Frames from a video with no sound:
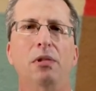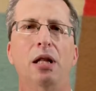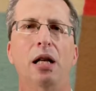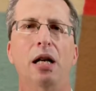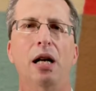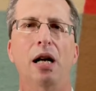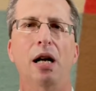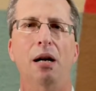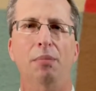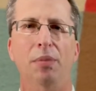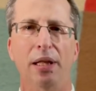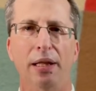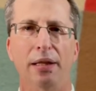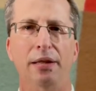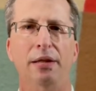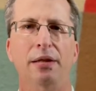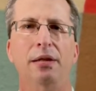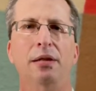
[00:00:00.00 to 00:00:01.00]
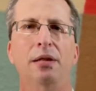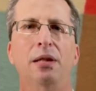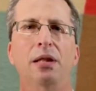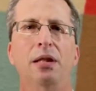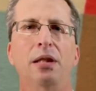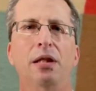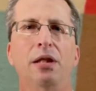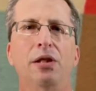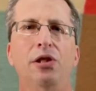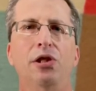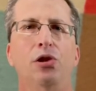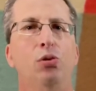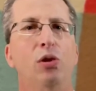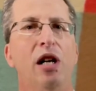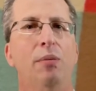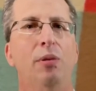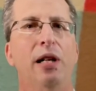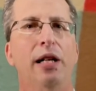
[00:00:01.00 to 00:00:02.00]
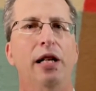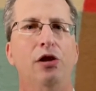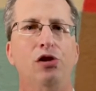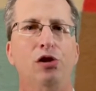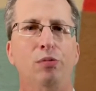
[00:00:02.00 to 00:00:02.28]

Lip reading: Amen. This is Rabbi Andrew